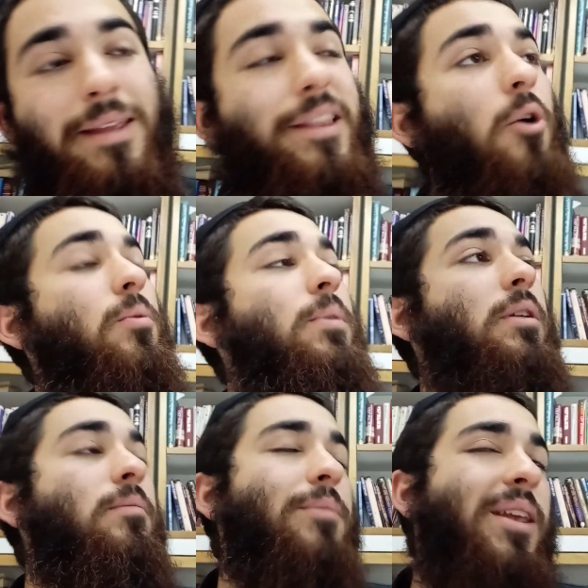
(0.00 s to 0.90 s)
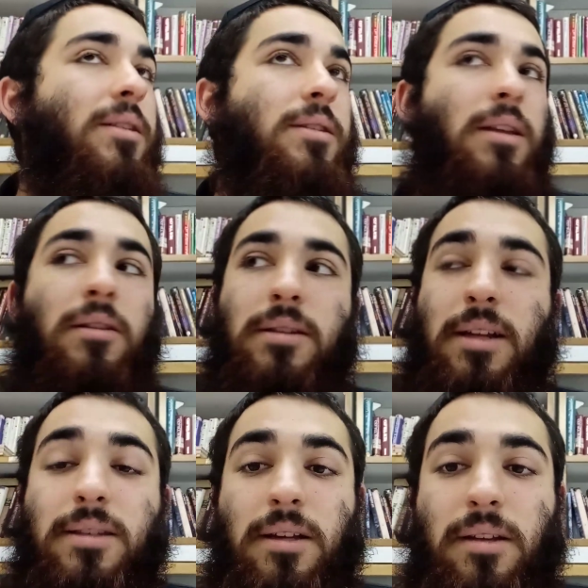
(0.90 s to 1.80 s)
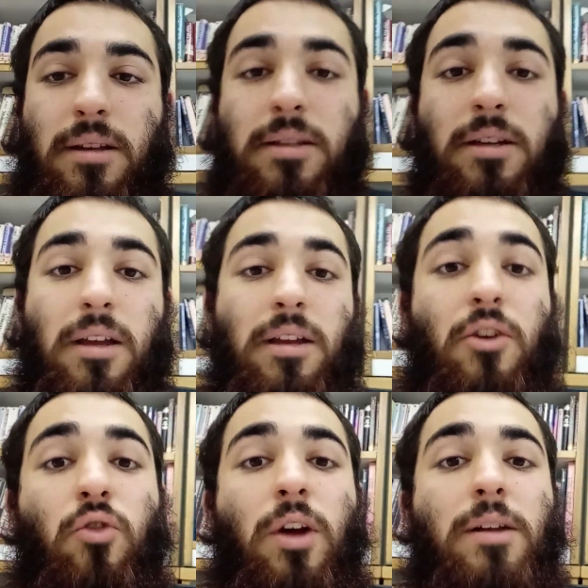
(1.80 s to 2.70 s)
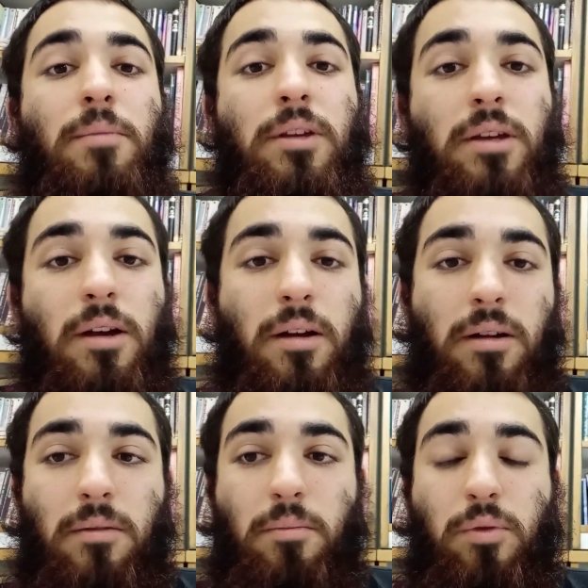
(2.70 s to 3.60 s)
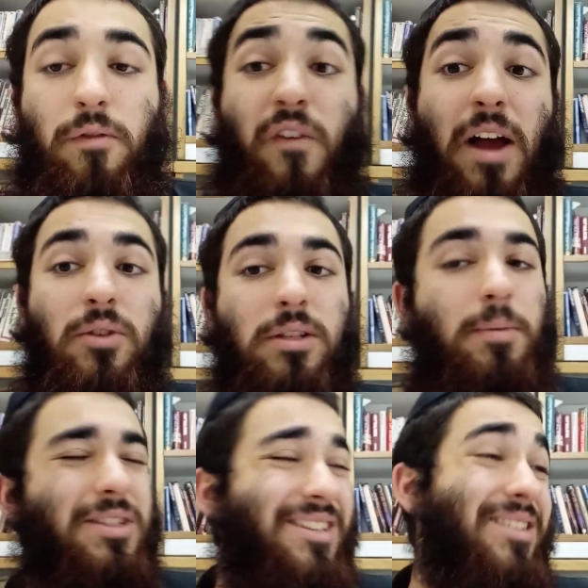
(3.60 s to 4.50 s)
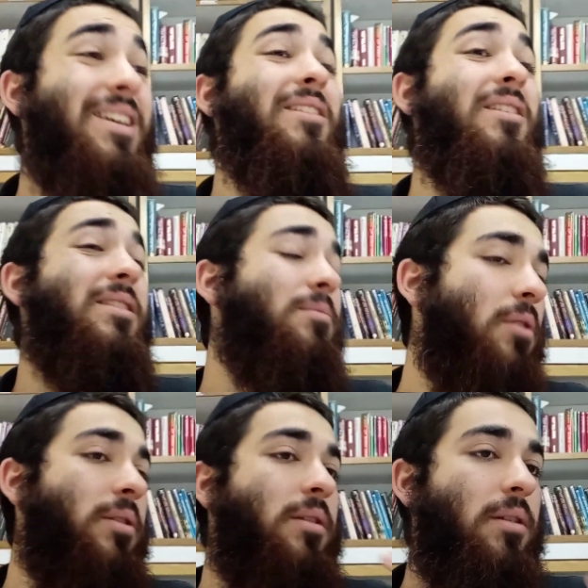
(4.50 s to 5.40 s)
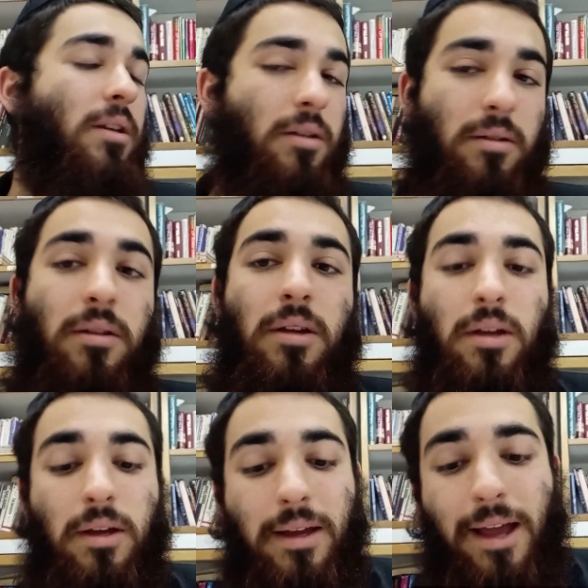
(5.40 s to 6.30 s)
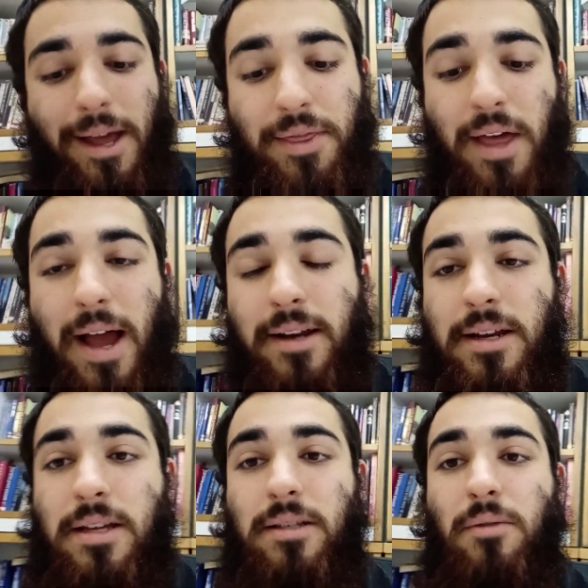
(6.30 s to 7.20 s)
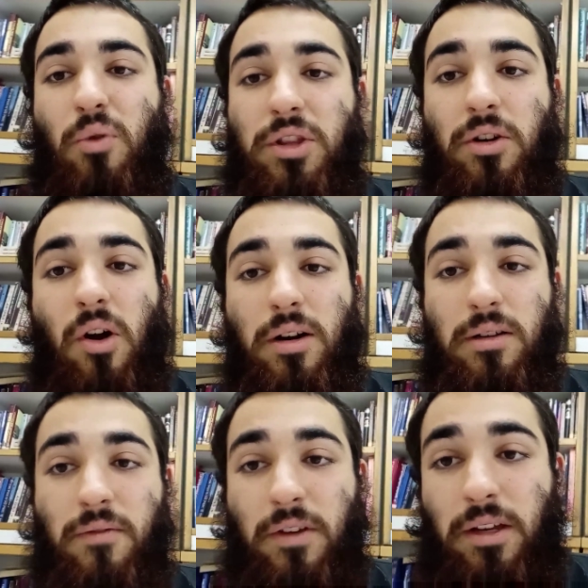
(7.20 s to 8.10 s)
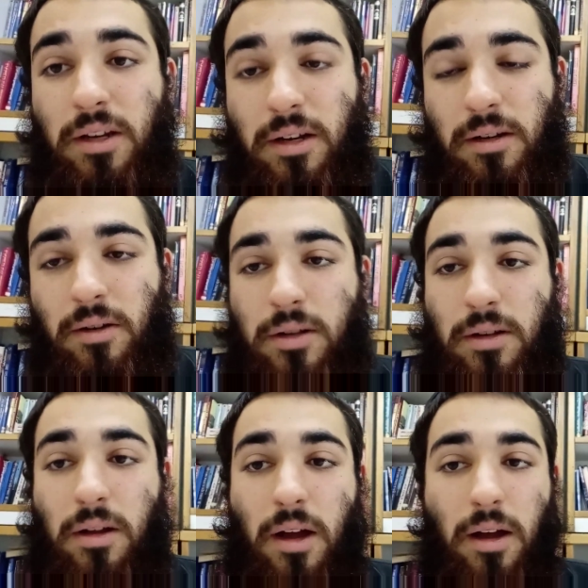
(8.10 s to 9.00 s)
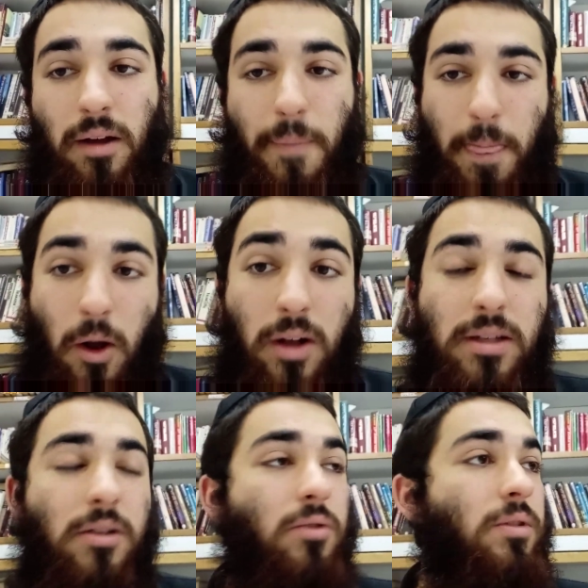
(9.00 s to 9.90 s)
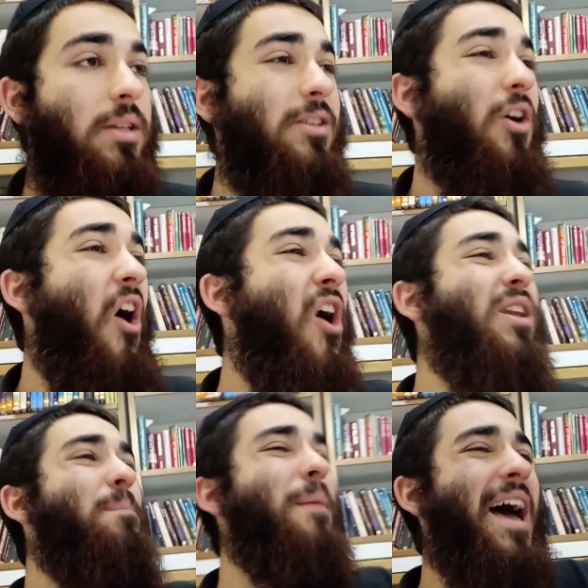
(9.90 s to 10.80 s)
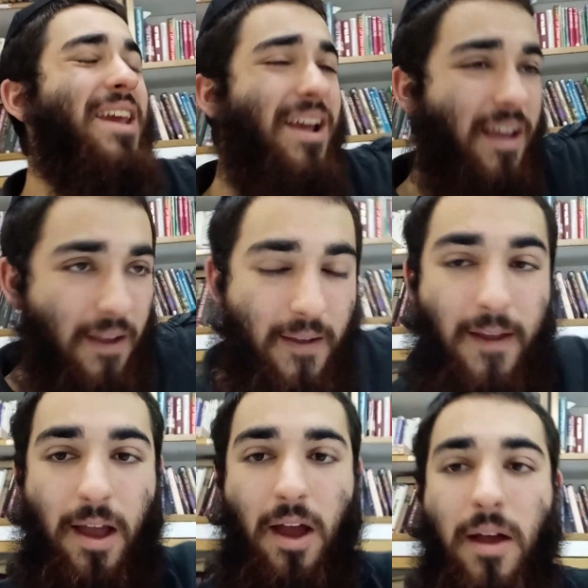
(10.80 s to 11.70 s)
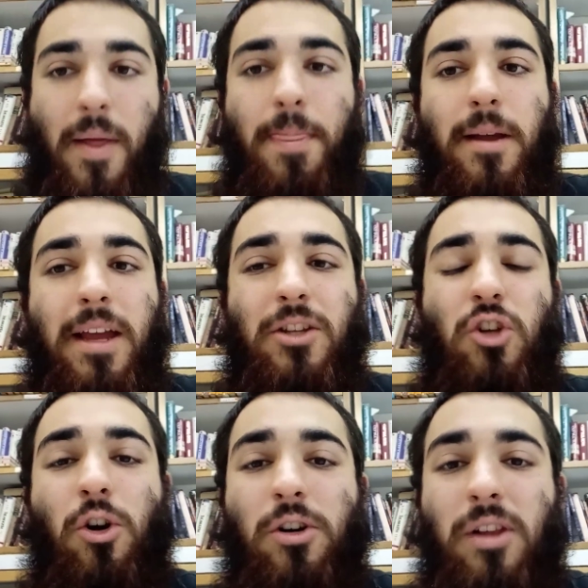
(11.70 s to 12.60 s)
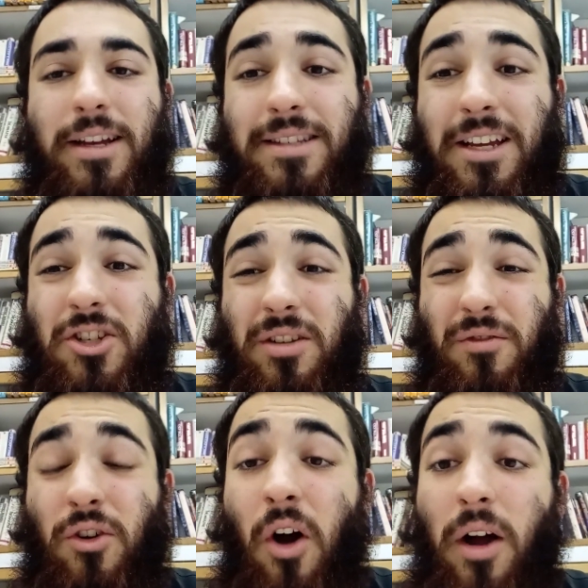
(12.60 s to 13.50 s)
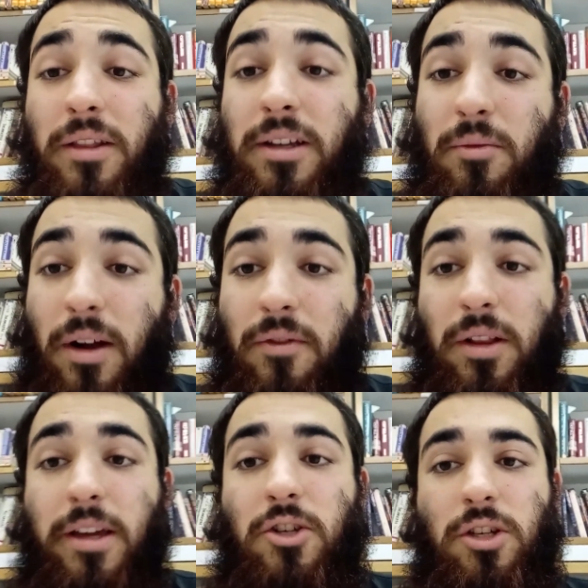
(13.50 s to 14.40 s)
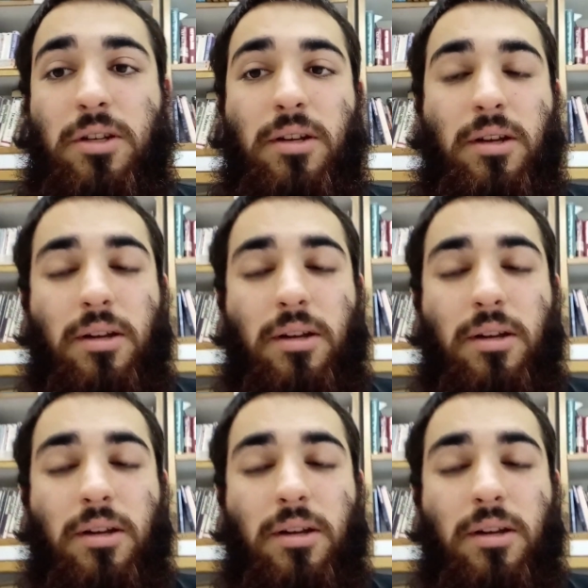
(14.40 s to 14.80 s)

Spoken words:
That would be, to say the least, that's an incredibly profound experience, to say the least, probably. Yeah. And that is what the Garden of Eden constitutes. It's an automatic internalization of godly revelation.